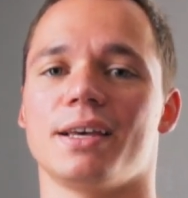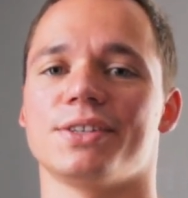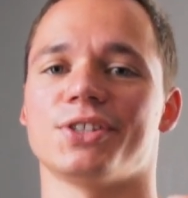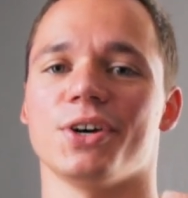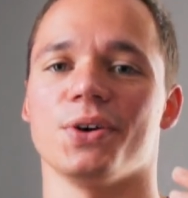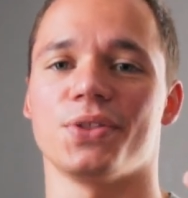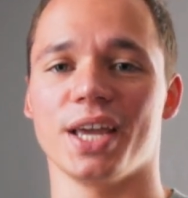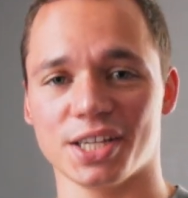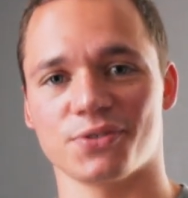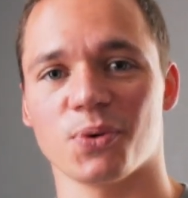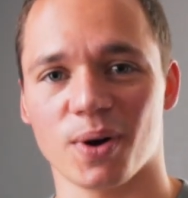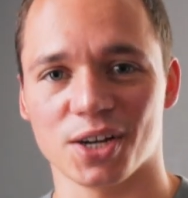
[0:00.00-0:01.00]
So
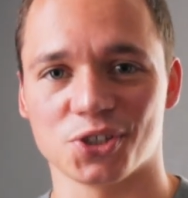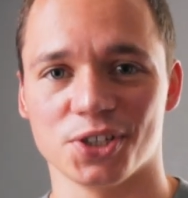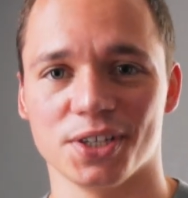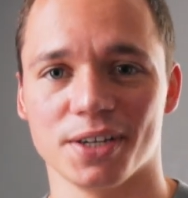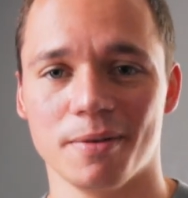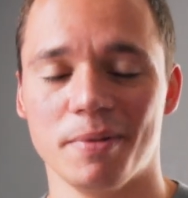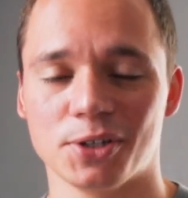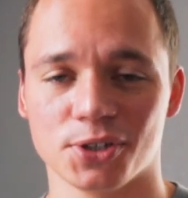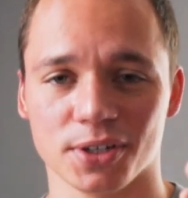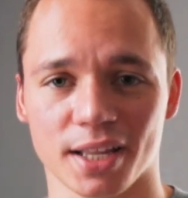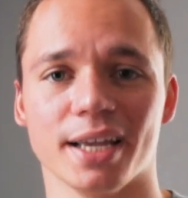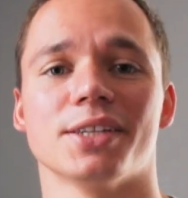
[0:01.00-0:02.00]
thanks for watching. Make
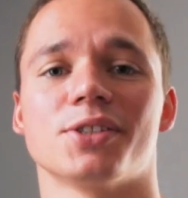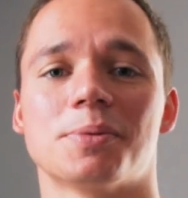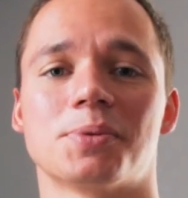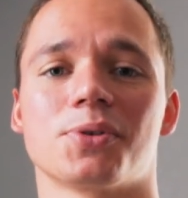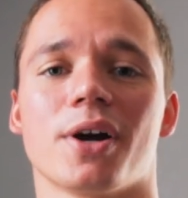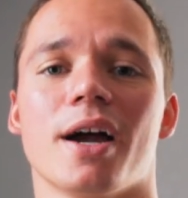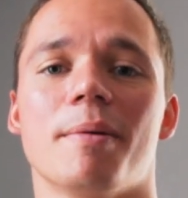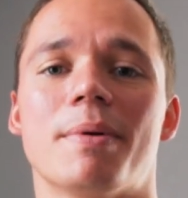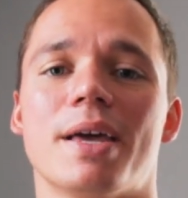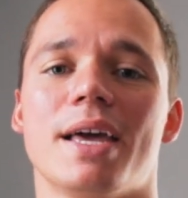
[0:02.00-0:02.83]
sure to like and subscribe.